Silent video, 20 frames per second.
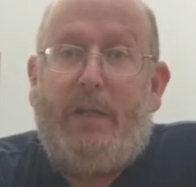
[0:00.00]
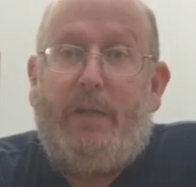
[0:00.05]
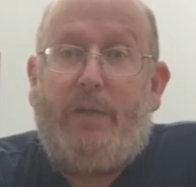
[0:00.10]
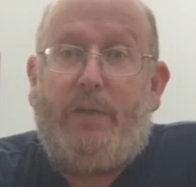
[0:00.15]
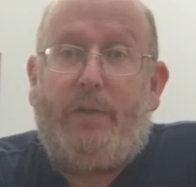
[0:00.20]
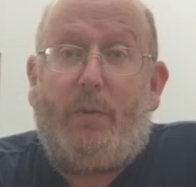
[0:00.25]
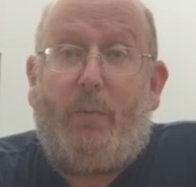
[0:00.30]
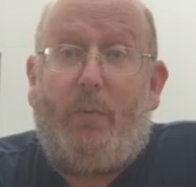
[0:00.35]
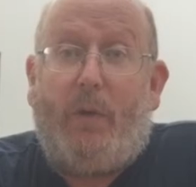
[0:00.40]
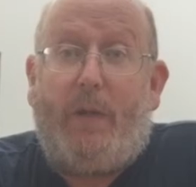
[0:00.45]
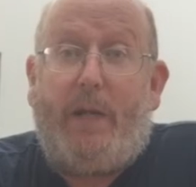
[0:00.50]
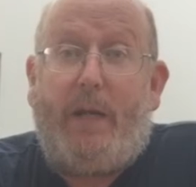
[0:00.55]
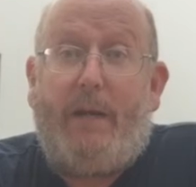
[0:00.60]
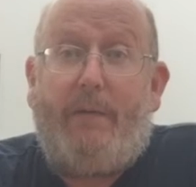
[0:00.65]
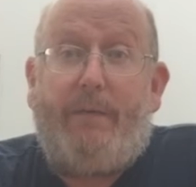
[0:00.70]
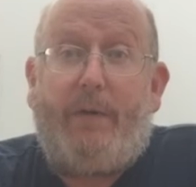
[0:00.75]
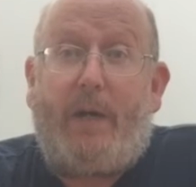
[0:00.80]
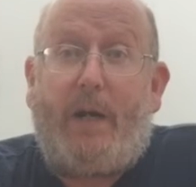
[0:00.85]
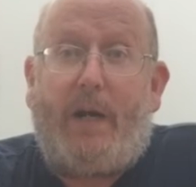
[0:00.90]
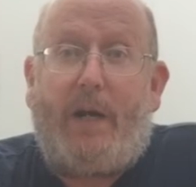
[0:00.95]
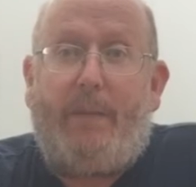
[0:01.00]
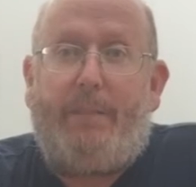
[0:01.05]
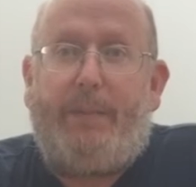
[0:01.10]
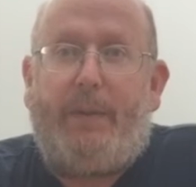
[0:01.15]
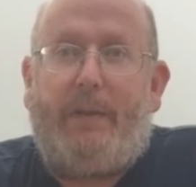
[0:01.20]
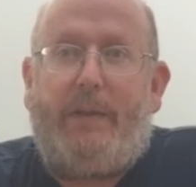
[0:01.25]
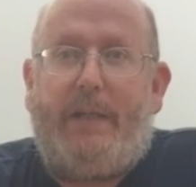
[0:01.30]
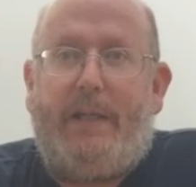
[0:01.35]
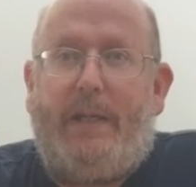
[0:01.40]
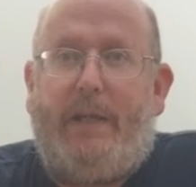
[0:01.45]
So whatever our
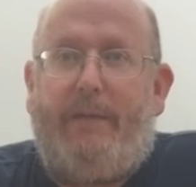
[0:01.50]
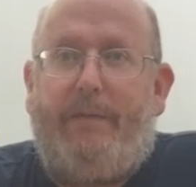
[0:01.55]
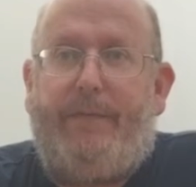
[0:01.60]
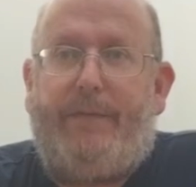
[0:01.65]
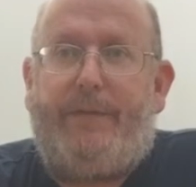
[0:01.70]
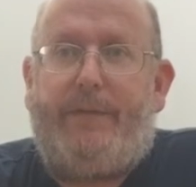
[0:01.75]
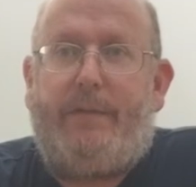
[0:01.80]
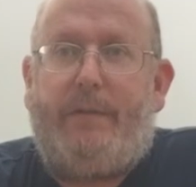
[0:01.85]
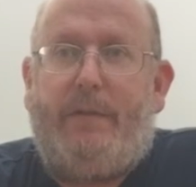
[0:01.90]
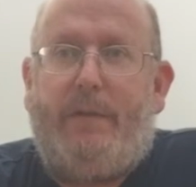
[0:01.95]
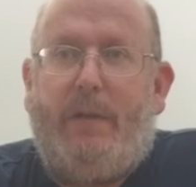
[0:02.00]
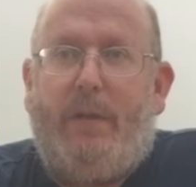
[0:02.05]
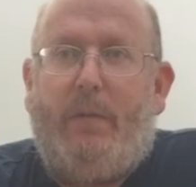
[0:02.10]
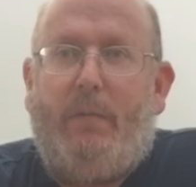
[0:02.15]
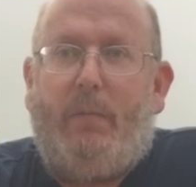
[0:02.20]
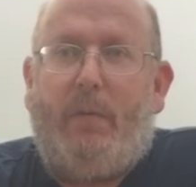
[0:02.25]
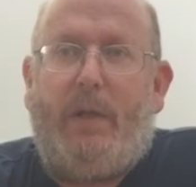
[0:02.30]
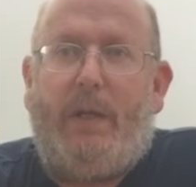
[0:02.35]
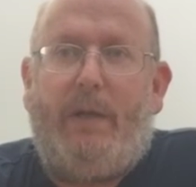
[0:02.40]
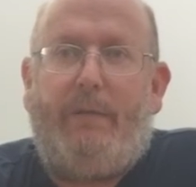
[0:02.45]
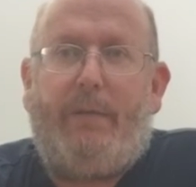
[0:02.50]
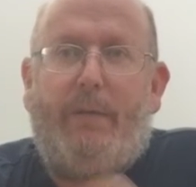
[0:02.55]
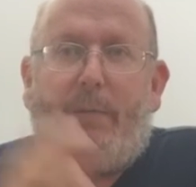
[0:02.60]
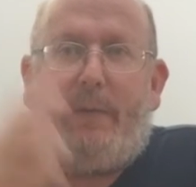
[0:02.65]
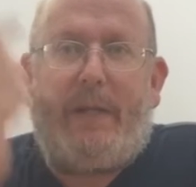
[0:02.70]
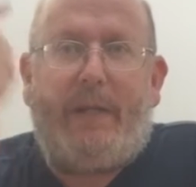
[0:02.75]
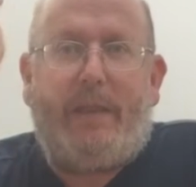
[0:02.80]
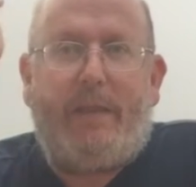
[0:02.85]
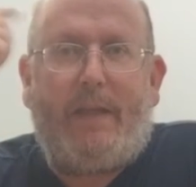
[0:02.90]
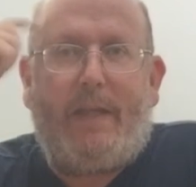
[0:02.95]
beliefs, whatever
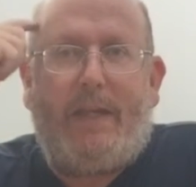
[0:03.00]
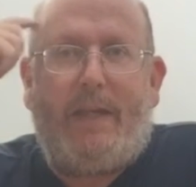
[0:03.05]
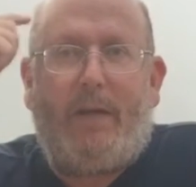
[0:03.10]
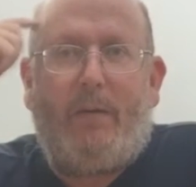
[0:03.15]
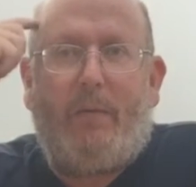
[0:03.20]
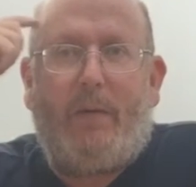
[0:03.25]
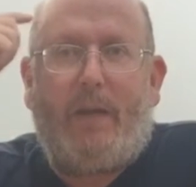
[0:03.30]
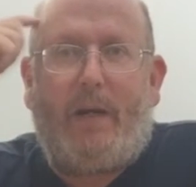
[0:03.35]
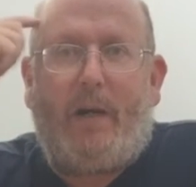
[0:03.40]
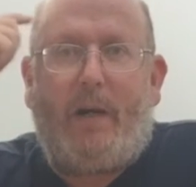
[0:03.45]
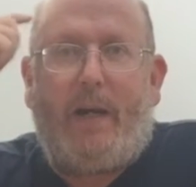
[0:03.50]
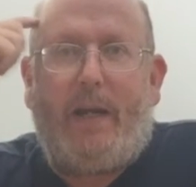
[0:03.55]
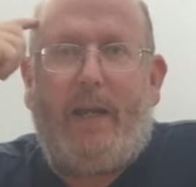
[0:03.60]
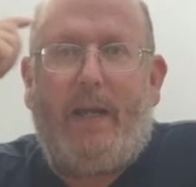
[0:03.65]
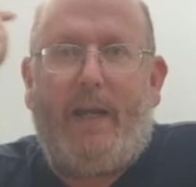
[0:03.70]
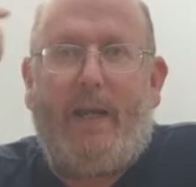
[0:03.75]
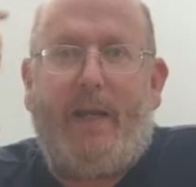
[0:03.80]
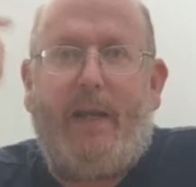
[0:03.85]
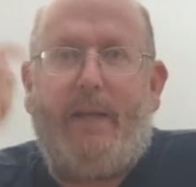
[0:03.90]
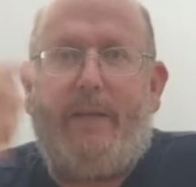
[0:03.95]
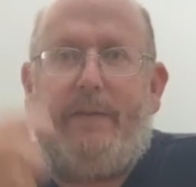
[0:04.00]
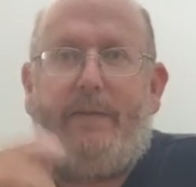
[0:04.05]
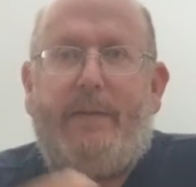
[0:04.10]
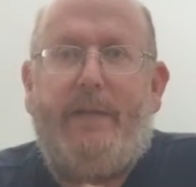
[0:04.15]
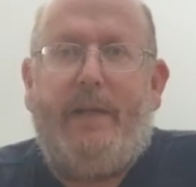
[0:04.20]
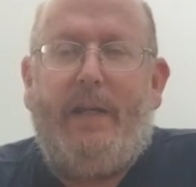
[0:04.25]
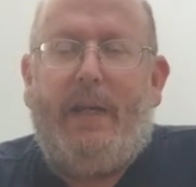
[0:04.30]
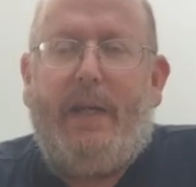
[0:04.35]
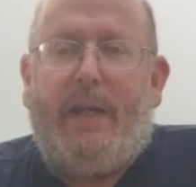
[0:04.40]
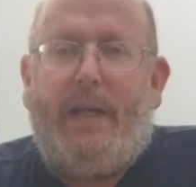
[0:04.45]
we think with our heads,
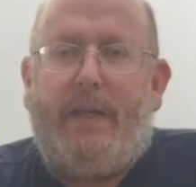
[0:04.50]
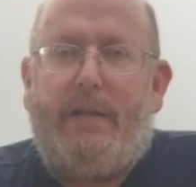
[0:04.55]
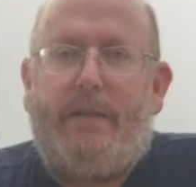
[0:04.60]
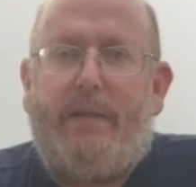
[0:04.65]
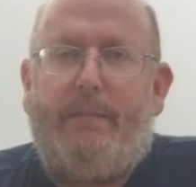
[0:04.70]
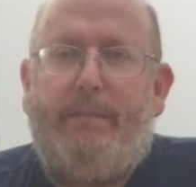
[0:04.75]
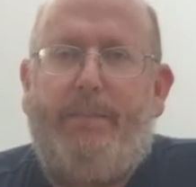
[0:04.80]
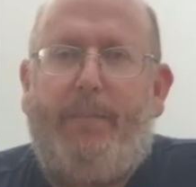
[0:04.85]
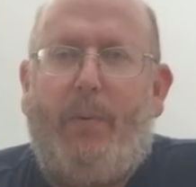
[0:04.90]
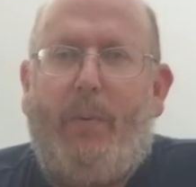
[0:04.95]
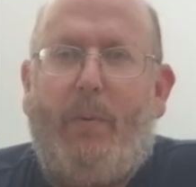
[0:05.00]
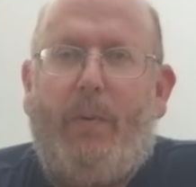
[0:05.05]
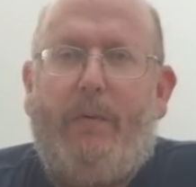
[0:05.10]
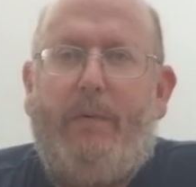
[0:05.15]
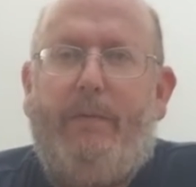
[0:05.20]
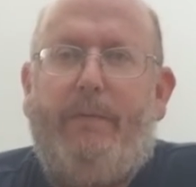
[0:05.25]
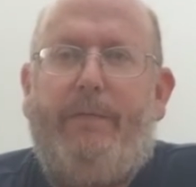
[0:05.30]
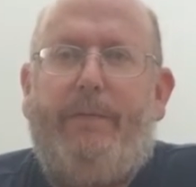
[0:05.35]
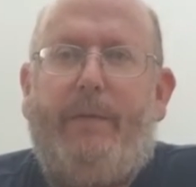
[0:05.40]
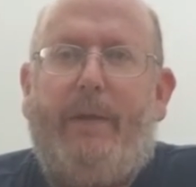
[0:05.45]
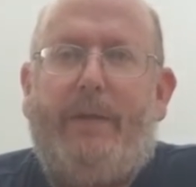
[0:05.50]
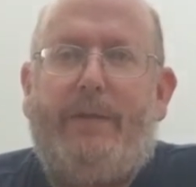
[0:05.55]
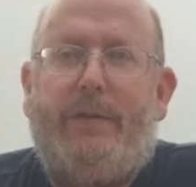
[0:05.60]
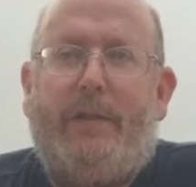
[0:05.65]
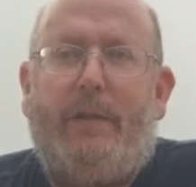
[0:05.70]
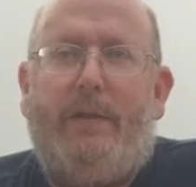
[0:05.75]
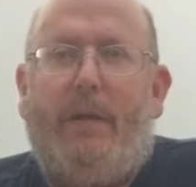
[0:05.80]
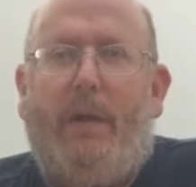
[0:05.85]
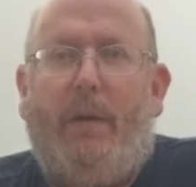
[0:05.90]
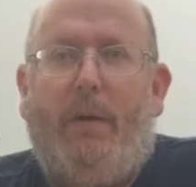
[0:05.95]
it's important for us
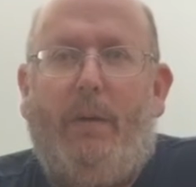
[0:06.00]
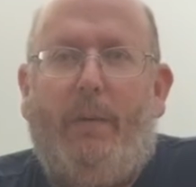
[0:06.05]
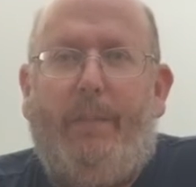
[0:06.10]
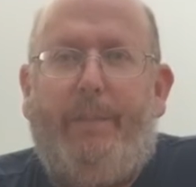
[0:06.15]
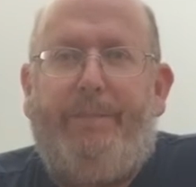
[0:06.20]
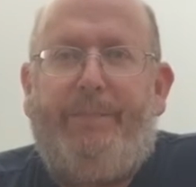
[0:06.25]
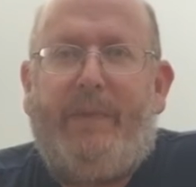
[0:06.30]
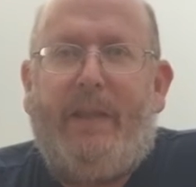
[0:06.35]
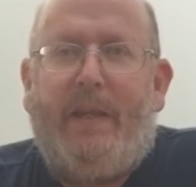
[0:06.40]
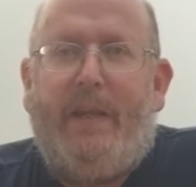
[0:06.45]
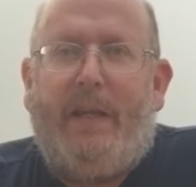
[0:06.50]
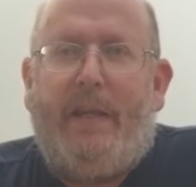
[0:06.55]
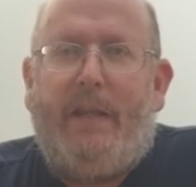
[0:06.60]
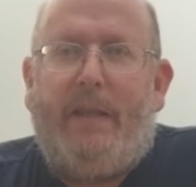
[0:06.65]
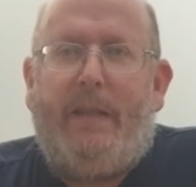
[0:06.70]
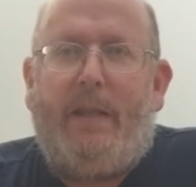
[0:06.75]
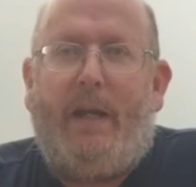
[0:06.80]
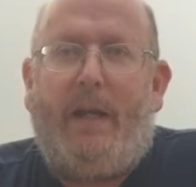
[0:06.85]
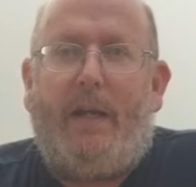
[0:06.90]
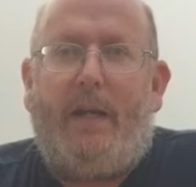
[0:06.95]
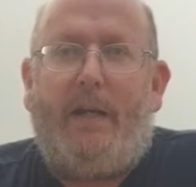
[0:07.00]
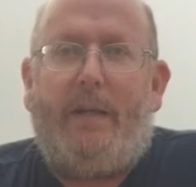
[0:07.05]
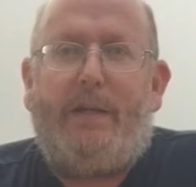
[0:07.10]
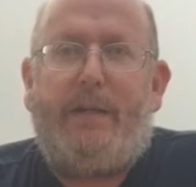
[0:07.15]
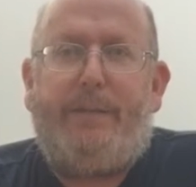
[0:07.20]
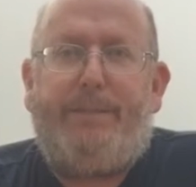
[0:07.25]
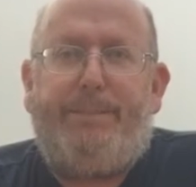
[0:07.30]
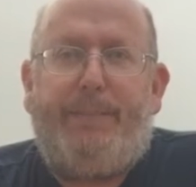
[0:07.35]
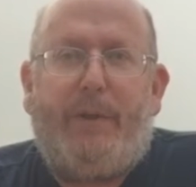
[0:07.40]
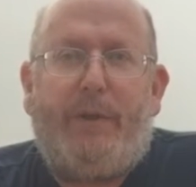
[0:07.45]
to know that
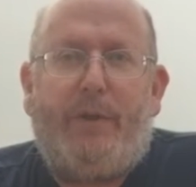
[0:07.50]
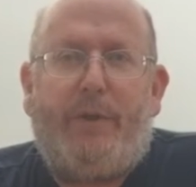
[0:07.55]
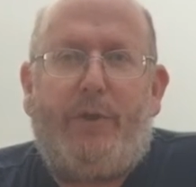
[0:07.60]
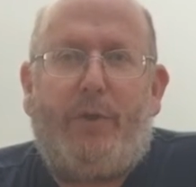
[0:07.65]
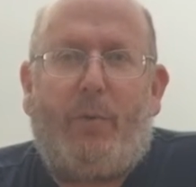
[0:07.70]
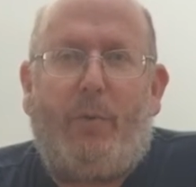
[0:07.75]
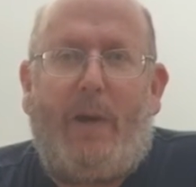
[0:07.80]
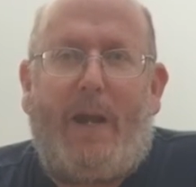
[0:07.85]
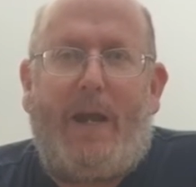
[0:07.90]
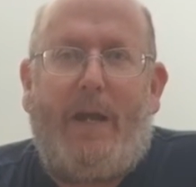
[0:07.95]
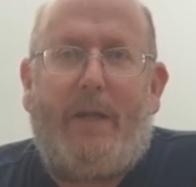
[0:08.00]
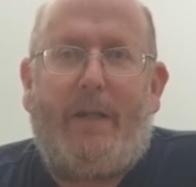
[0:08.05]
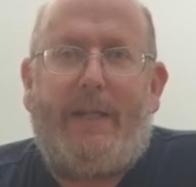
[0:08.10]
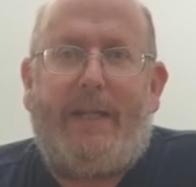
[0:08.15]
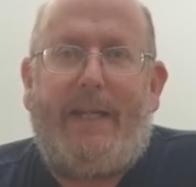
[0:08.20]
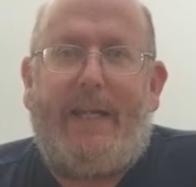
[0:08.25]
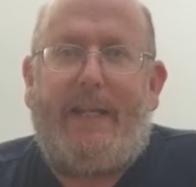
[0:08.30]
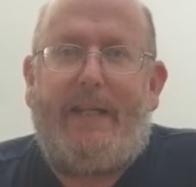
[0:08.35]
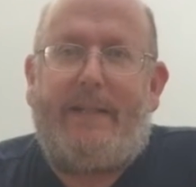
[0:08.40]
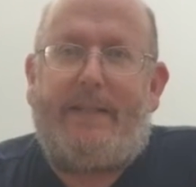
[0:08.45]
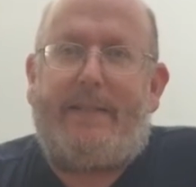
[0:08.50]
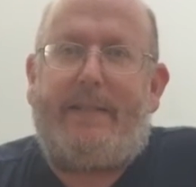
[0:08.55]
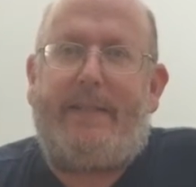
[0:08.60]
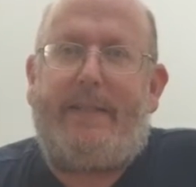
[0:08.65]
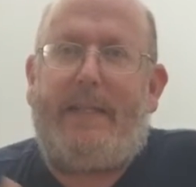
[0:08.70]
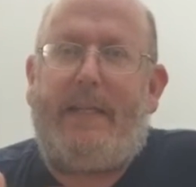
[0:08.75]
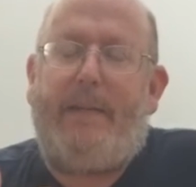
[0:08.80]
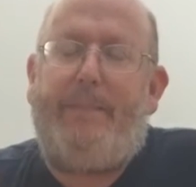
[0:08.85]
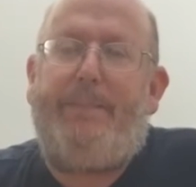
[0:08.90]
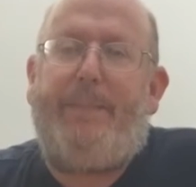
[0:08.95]
spirituality at its
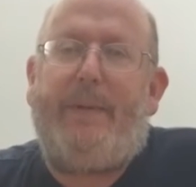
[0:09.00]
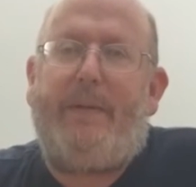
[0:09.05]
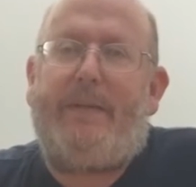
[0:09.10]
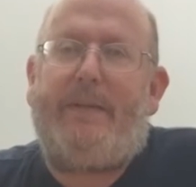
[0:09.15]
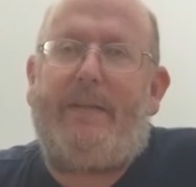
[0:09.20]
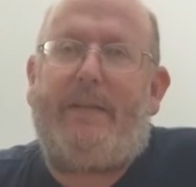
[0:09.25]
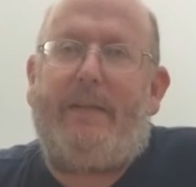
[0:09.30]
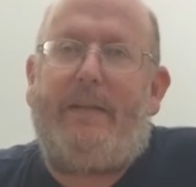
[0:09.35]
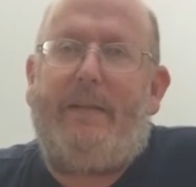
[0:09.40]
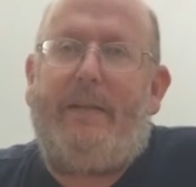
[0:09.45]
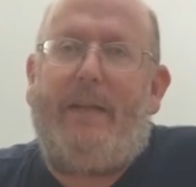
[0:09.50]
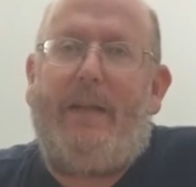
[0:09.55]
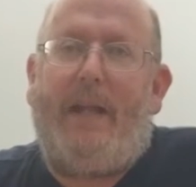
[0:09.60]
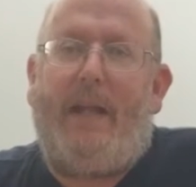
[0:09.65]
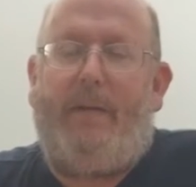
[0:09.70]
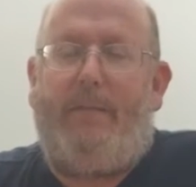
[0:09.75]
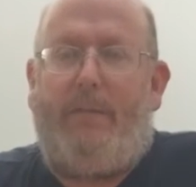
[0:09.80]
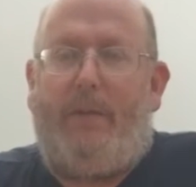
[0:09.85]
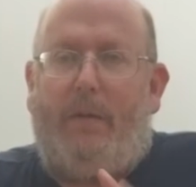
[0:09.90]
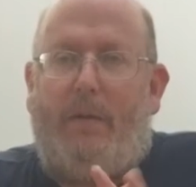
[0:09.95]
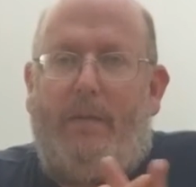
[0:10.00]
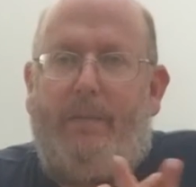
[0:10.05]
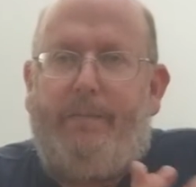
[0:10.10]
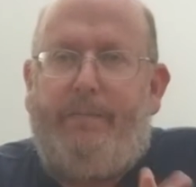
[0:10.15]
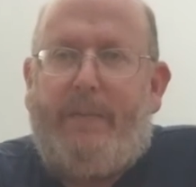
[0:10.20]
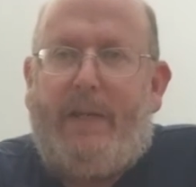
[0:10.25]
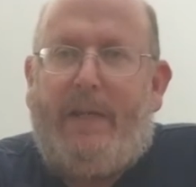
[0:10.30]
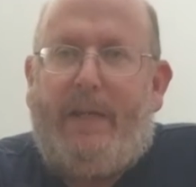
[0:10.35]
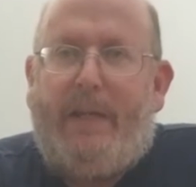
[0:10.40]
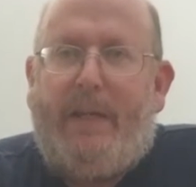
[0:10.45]
deepest level
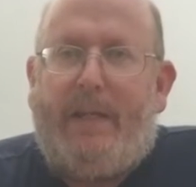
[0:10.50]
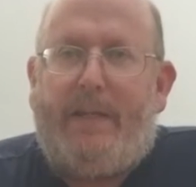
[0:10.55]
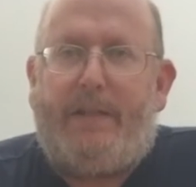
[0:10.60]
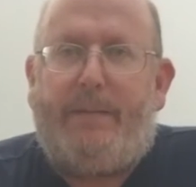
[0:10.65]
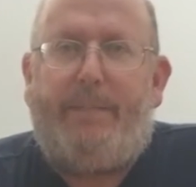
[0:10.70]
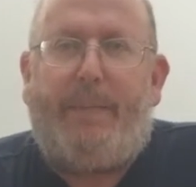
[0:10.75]
is